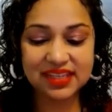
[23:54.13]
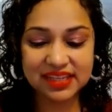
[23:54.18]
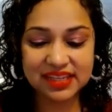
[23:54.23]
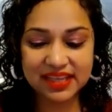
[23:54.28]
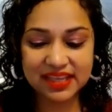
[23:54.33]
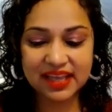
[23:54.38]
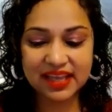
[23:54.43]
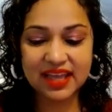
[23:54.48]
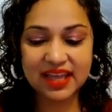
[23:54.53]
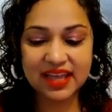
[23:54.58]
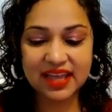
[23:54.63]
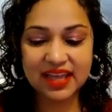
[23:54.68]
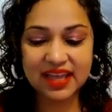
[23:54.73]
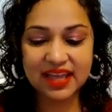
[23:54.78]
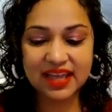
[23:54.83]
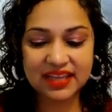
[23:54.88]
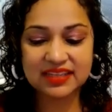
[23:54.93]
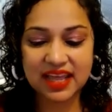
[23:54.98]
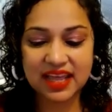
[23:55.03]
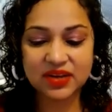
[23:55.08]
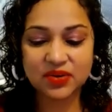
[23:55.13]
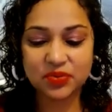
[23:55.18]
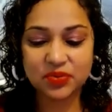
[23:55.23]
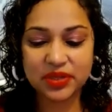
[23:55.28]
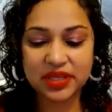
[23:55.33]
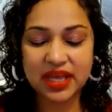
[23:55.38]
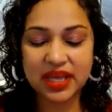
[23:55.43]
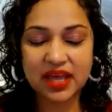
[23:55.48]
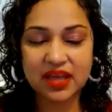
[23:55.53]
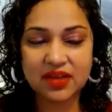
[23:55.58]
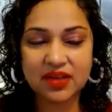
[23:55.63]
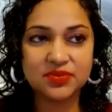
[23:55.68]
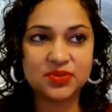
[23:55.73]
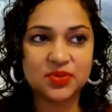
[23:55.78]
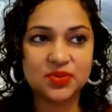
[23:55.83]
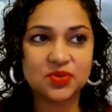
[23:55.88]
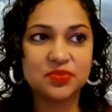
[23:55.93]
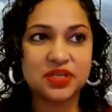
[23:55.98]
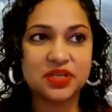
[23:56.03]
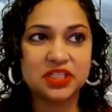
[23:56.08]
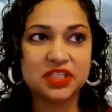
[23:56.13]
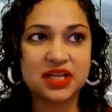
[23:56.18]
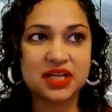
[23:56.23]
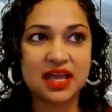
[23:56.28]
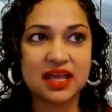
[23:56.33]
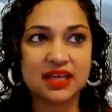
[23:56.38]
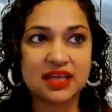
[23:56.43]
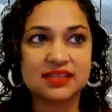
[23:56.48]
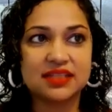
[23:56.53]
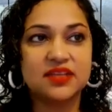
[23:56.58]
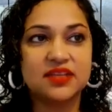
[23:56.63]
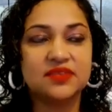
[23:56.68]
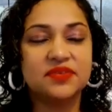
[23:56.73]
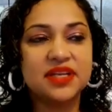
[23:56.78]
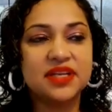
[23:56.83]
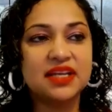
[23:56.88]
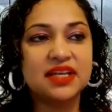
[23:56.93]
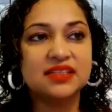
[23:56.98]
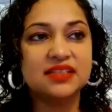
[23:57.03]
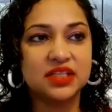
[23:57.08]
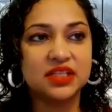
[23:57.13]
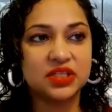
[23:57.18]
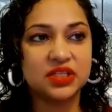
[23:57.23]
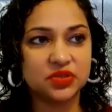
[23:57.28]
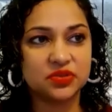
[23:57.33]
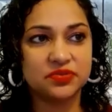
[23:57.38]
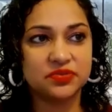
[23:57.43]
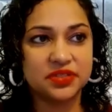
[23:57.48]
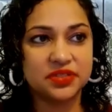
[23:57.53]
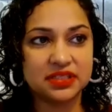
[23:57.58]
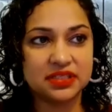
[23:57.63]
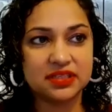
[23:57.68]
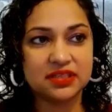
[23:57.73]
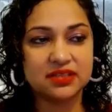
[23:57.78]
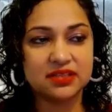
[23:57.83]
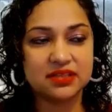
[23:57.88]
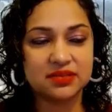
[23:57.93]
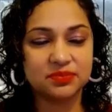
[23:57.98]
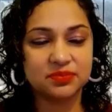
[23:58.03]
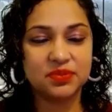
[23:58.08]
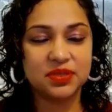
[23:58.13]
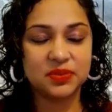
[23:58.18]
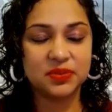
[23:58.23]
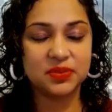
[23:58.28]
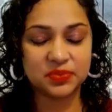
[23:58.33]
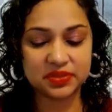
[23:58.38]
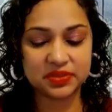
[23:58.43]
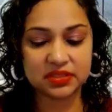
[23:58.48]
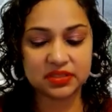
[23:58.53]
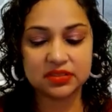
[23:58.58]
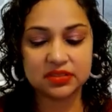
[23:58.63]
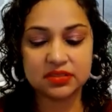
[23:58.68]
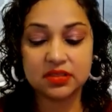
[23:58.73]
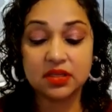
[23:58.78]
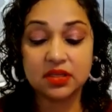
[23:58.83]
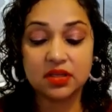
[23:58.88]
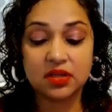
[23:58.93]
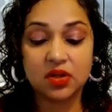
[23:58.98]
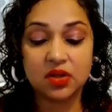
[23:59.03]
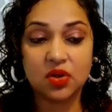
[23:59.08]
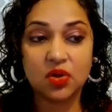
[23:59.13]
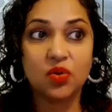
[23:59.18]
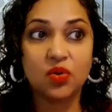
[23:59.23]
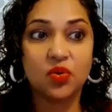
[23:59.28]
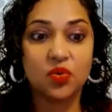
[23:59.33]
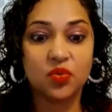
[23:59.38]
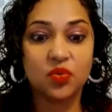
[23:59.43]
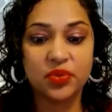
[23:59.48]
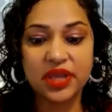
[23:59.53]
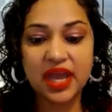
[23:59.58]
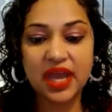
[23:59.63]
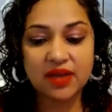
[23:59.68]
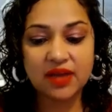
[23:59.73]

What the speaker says: Yeah, and we have so much access, even as introverted people, we